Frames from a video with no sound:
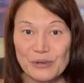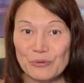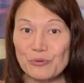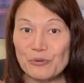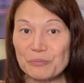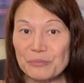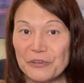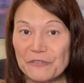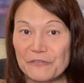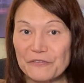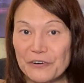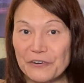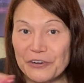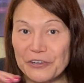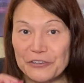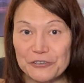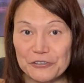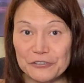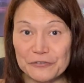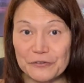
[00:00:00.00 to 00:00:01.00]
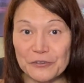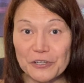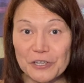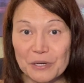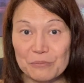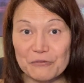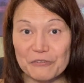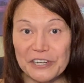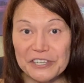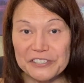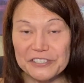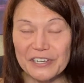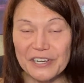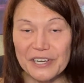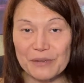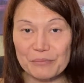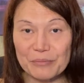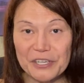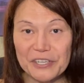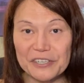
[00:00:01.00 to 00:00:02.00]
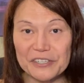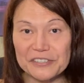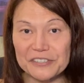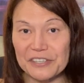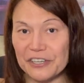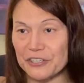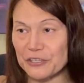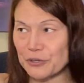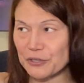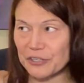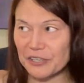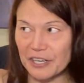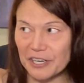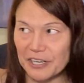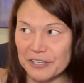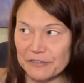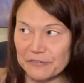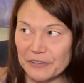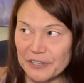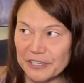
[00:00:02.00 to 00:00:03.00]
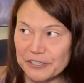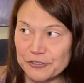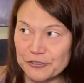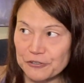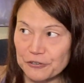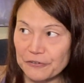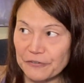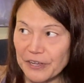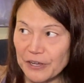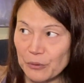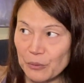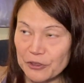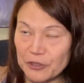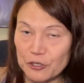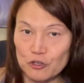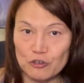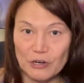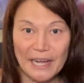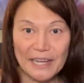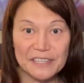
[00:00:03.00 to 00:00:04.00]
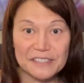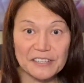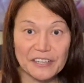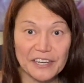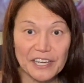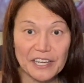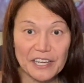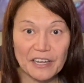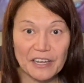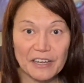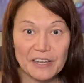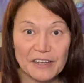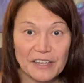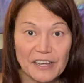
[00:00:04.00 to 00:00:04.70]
will be very useful come race time because then you can kind of like survey what the track is like